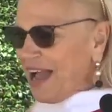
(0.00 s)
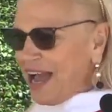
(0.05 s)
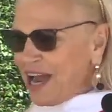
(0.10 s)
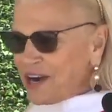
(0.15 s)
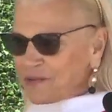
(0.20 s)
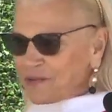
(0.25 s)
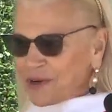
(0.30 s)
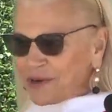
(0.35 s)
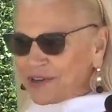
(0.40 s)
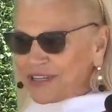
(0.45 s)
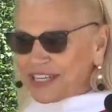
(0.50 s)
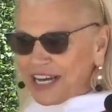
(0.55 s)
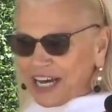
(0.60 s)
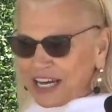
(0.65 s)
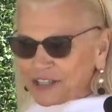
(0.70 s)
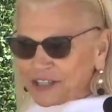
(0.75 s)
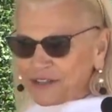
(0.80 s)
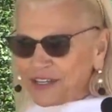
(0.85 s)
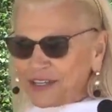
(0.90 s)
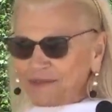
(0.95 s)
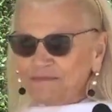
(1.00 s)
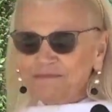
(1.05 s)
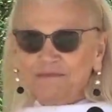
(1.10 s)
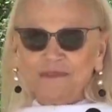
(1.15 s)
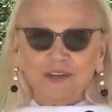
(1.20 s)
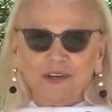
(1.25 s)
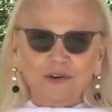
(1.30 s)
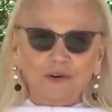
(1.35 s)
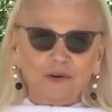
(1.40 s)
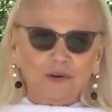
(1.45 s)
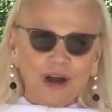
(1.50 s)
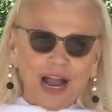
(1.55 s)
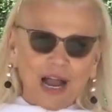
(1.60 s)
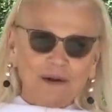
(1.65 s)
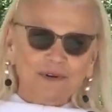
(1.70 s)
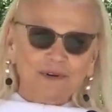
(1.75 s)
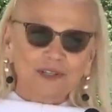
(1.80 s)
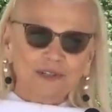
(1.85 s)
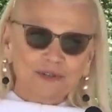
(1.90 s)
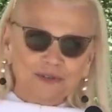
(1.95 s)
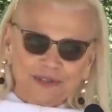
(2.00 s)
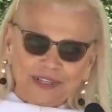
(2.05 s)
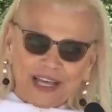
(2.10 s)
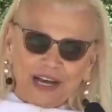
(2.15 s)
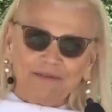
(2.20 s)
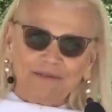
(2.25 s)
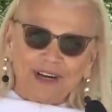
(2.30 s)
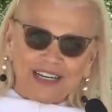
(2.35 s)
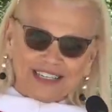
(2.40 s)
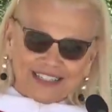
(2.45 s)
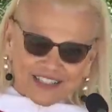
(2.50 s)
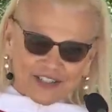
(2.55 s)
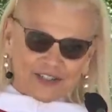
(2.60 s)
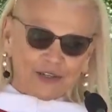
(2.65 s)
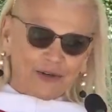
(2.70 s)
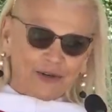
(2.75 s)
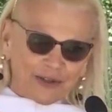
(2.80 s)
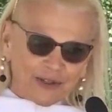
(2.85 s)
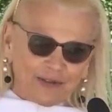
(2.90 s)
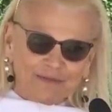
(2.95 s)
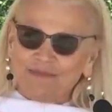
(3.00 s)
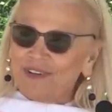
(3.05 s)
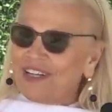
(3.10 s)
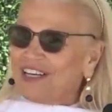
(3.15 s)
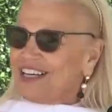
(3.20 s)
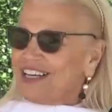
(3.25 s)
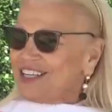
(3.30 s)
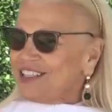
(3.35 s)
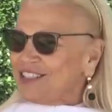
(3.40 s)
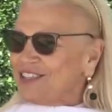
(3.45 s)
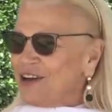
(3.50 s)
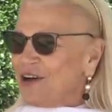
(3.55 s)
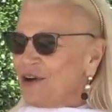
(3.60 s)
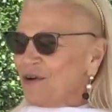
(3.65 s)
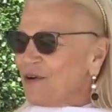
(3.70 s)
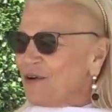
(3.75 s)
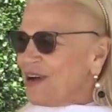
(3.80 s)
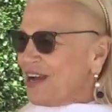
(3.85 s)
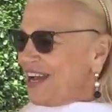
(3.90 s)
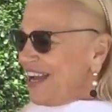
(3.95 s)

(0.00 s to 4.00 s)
honorary doctorate, or I would lose that race in total. So